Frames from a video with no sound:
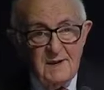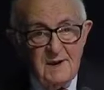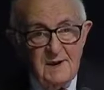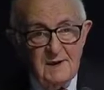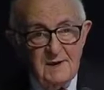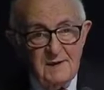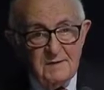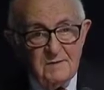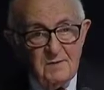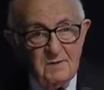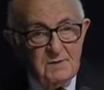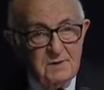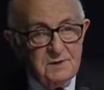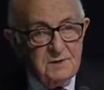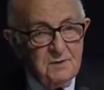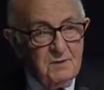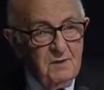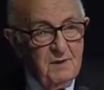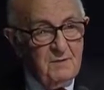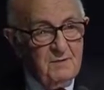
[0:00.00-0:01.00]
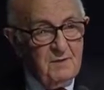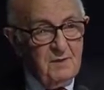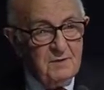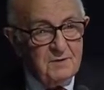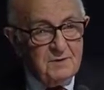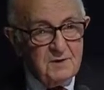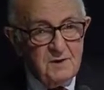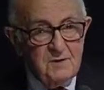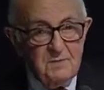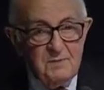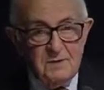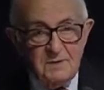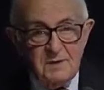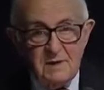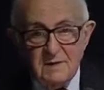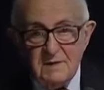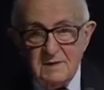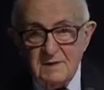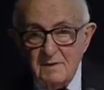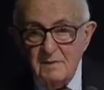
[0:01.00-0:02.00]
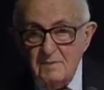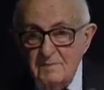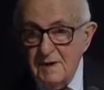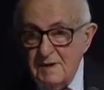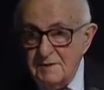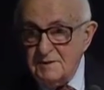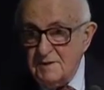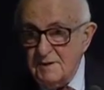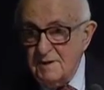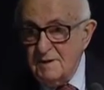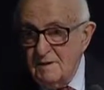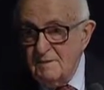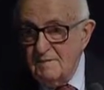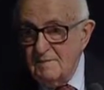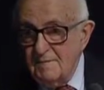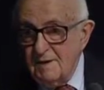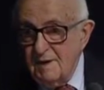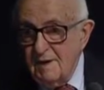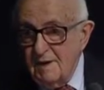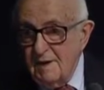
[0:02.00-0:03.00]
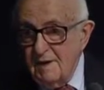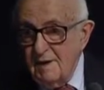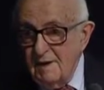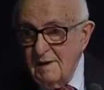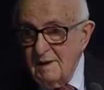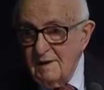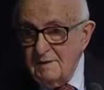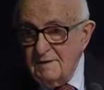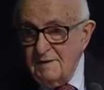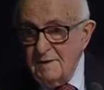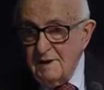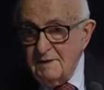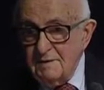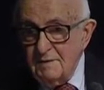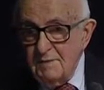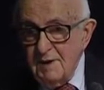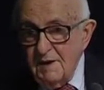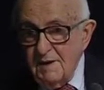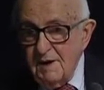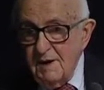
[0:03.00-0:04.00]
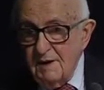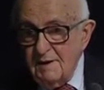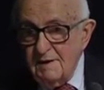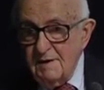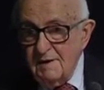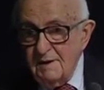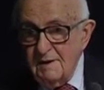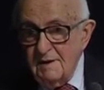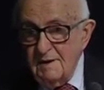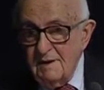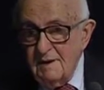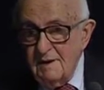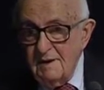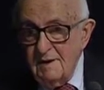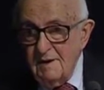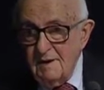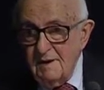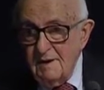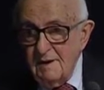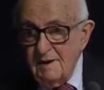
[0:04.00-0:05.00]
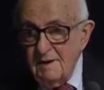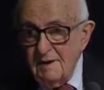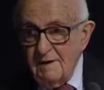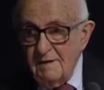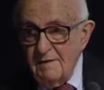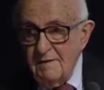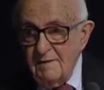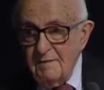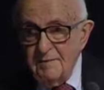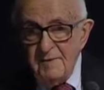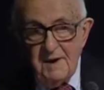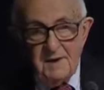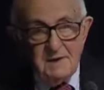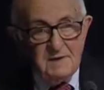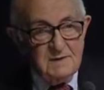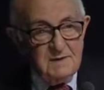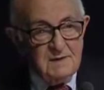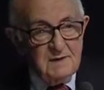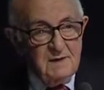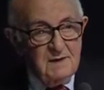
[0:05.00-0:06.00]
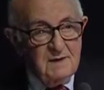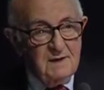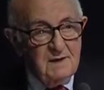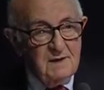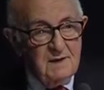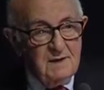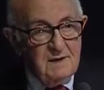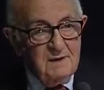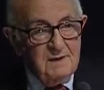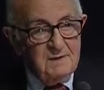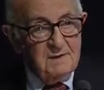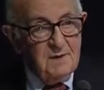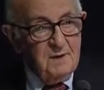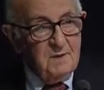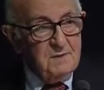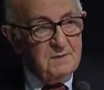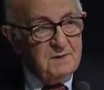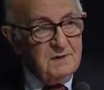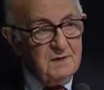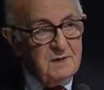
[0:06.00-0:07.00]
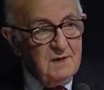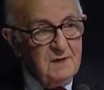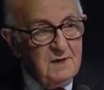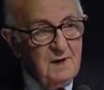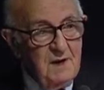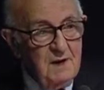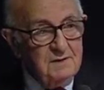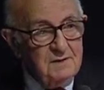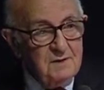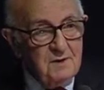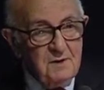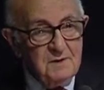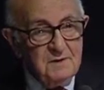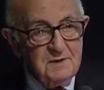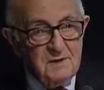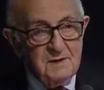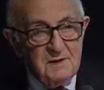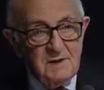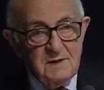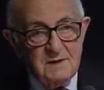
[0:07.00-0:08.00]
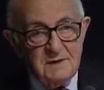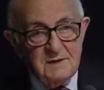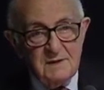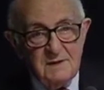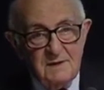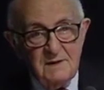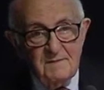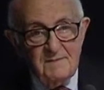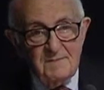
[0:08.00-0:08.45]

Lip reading: Hague, to which you have contributed so much, that we can face those atrocities